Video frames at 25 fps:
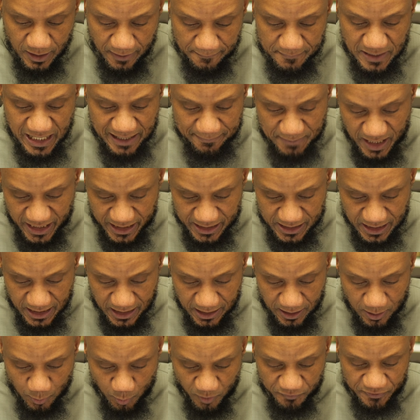ma
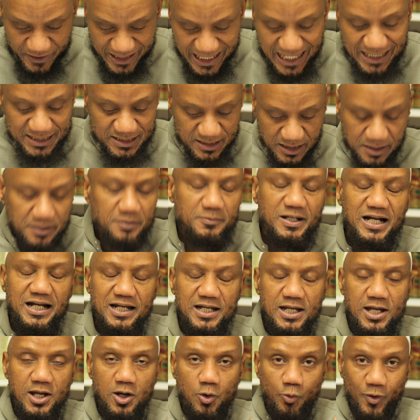bayna
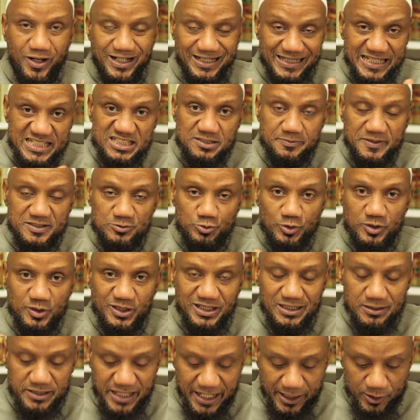wafayatihima, where the distance
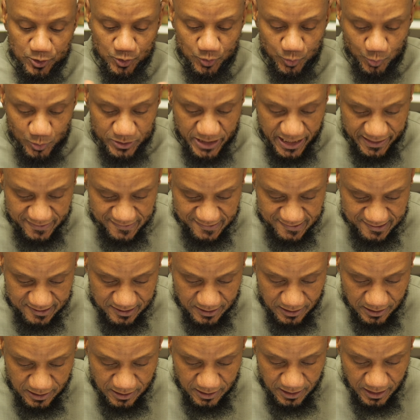between their two
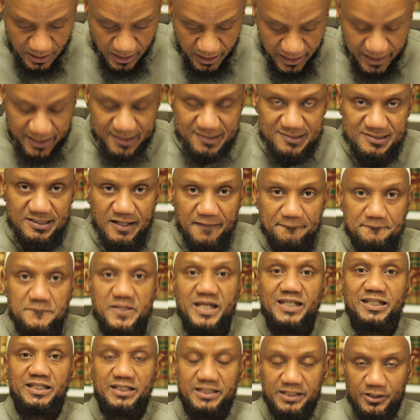deaths is
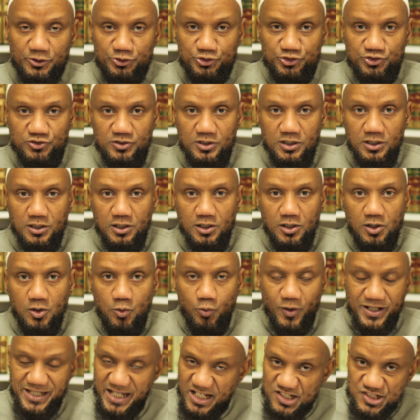many years,
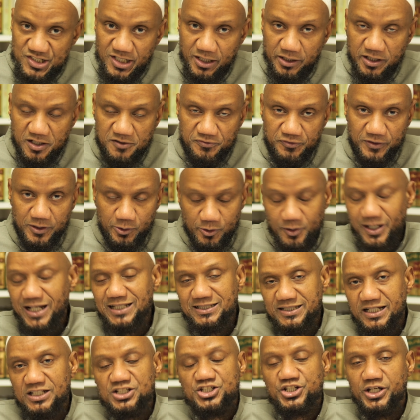wa yashtarik fi
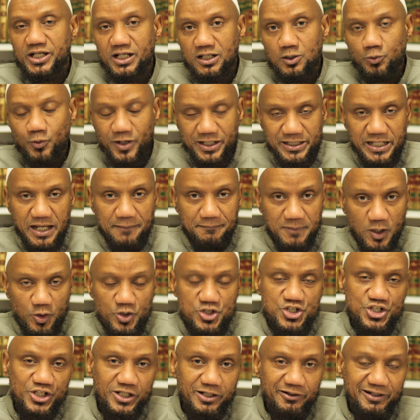riwayatan shaykh, where they
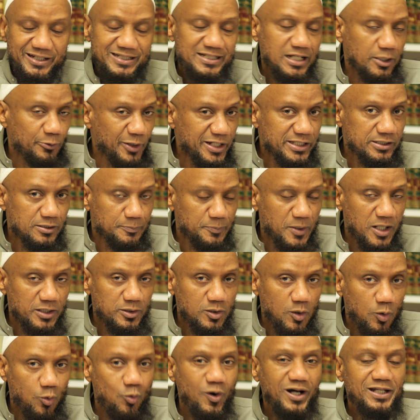both share in narrated
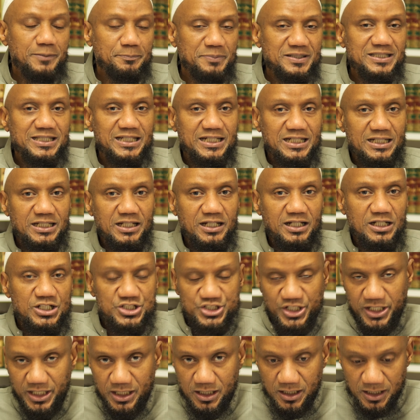upon one particular
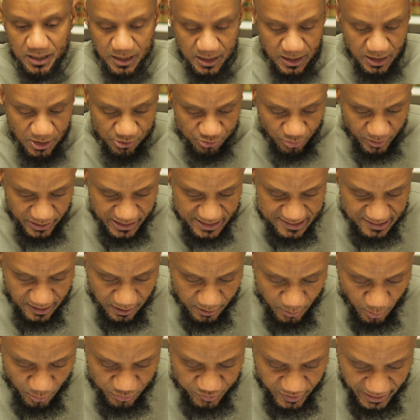shaykh. So these
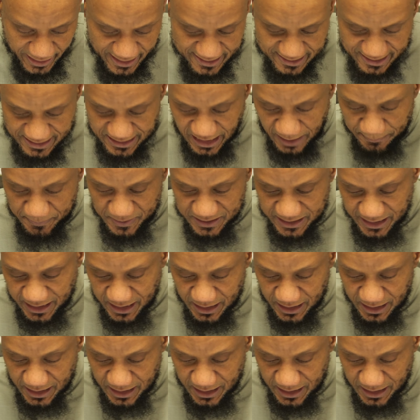are those cases that